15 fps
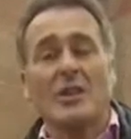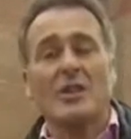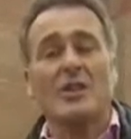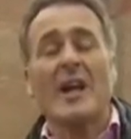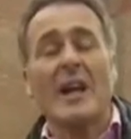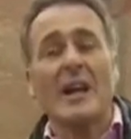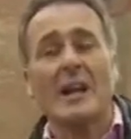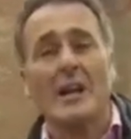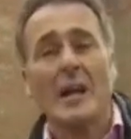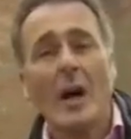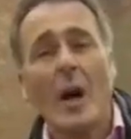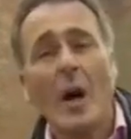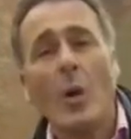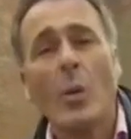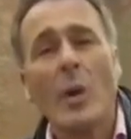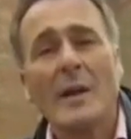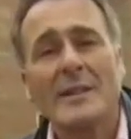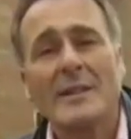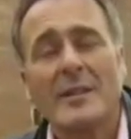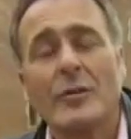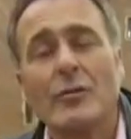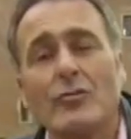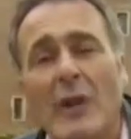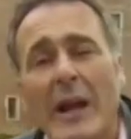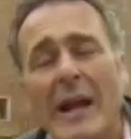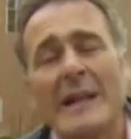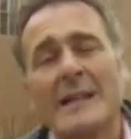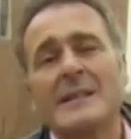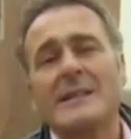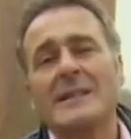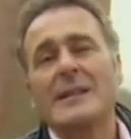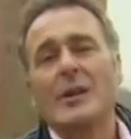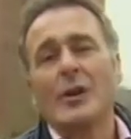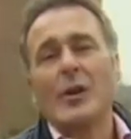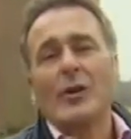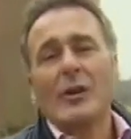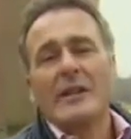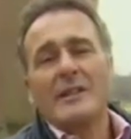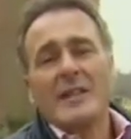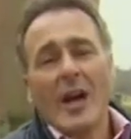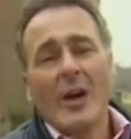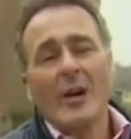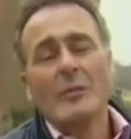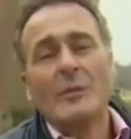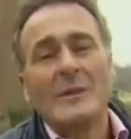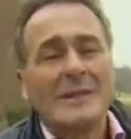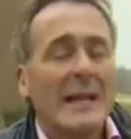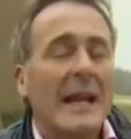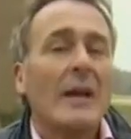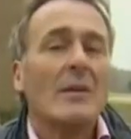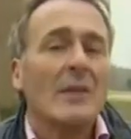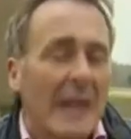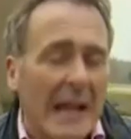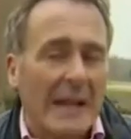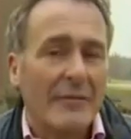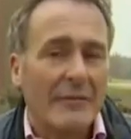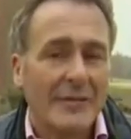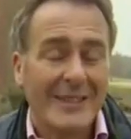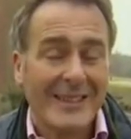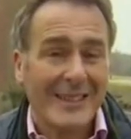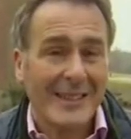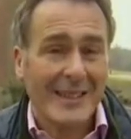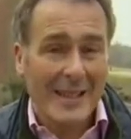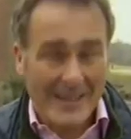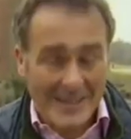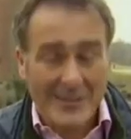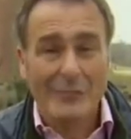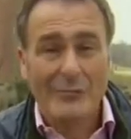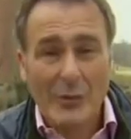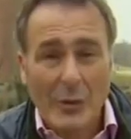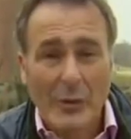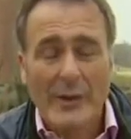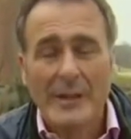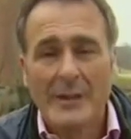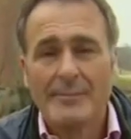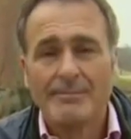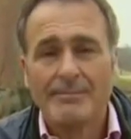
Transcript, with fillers: a shell. A once grand and glorious home was now left as a ruin.